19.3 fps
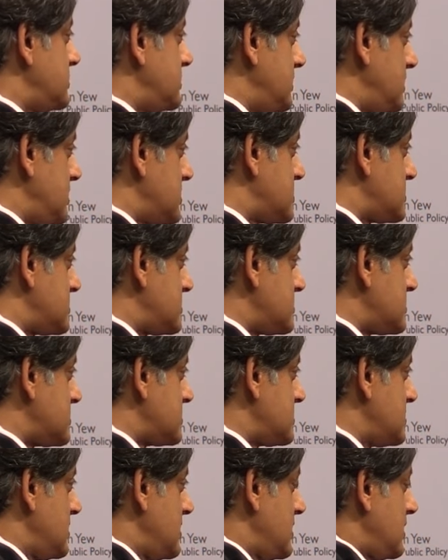Nations
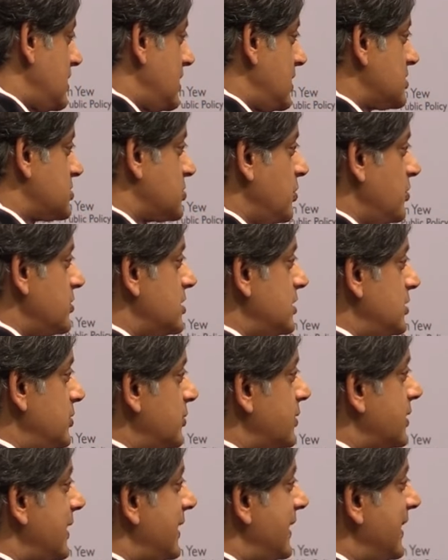yeah. is going to
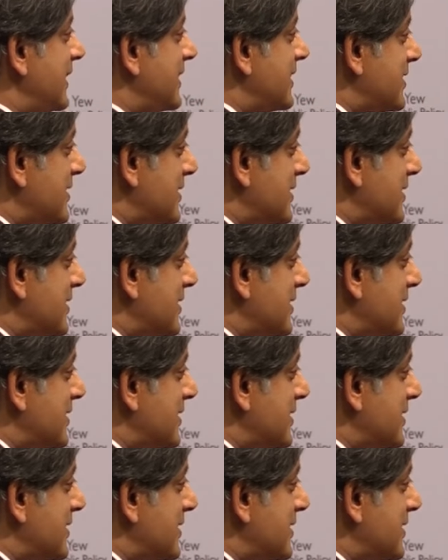look in,